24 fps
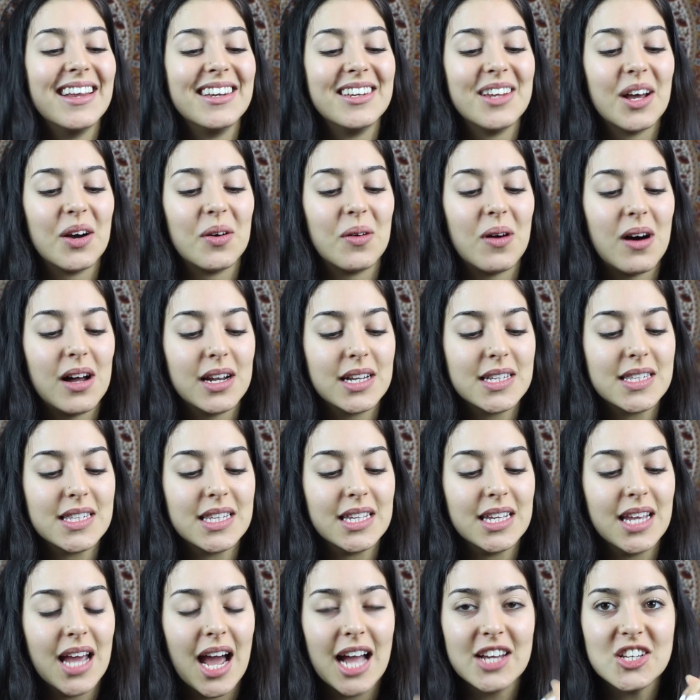No,
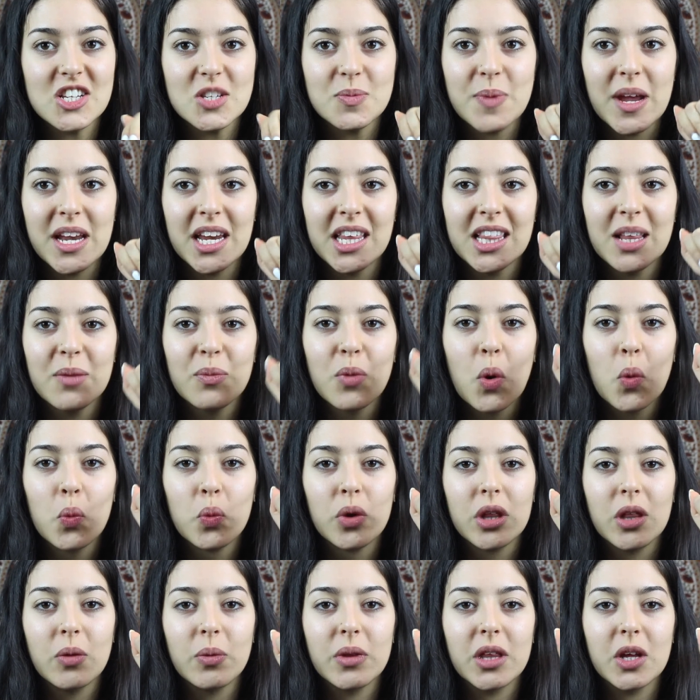honestly, I just painted them
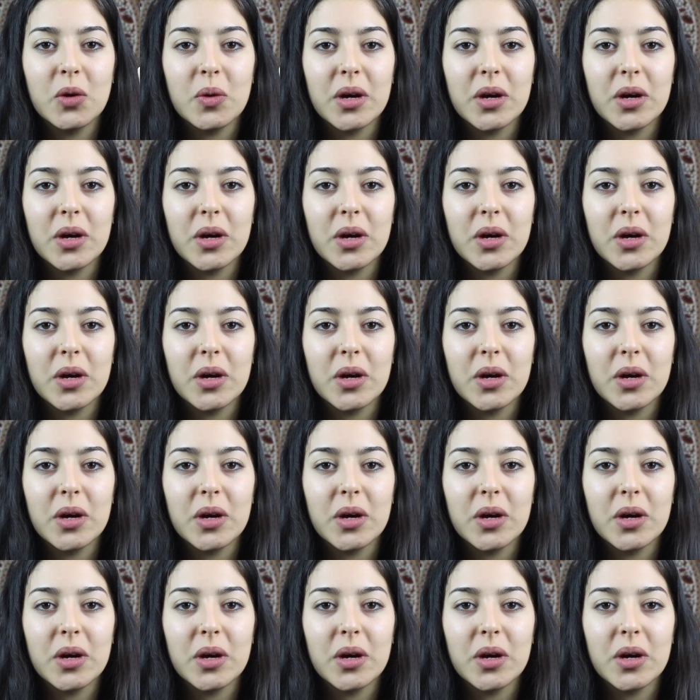really